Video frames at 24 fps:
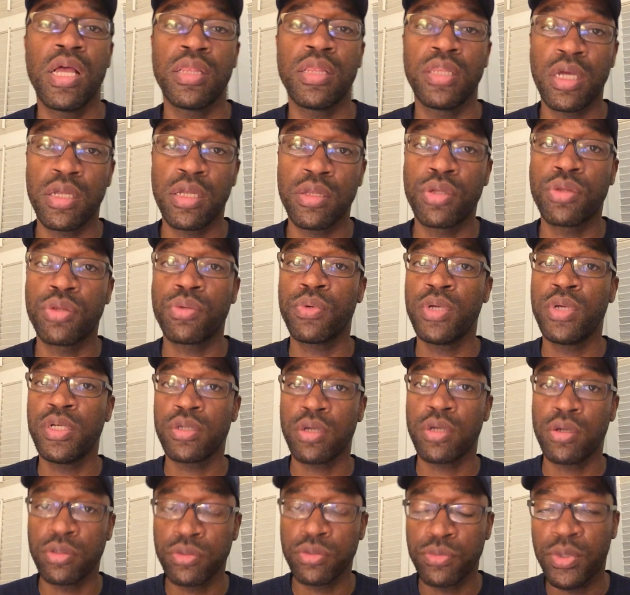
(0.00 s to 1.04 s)
the other three
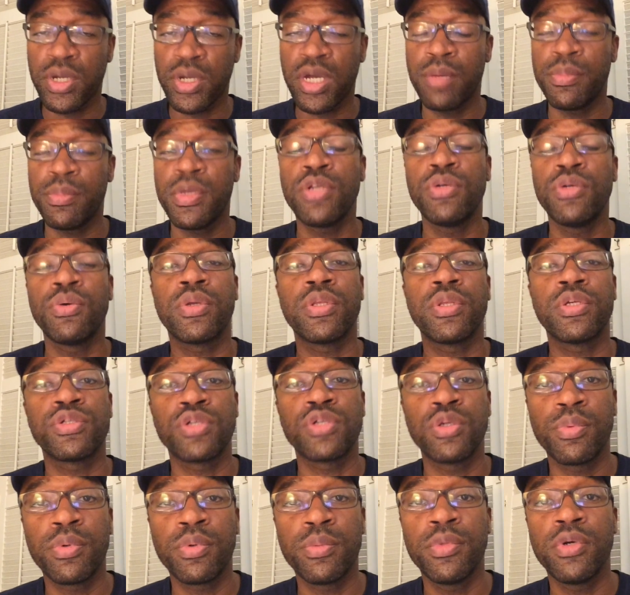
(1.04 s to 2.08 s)
turtles would come in during the
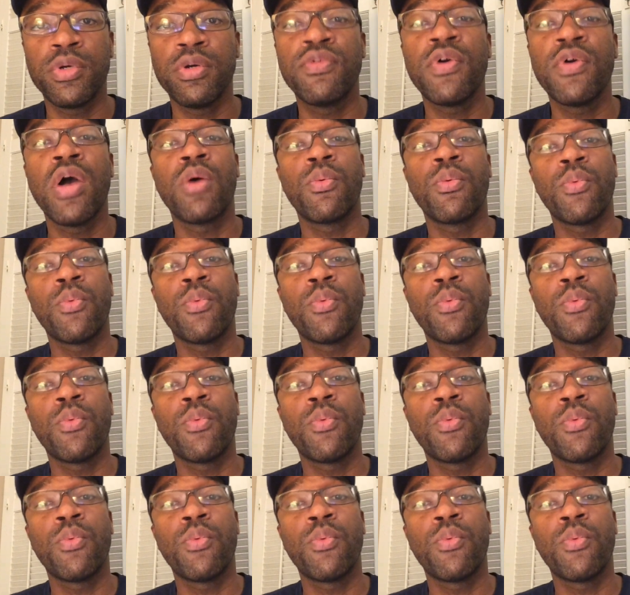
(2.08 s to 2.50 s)
super move,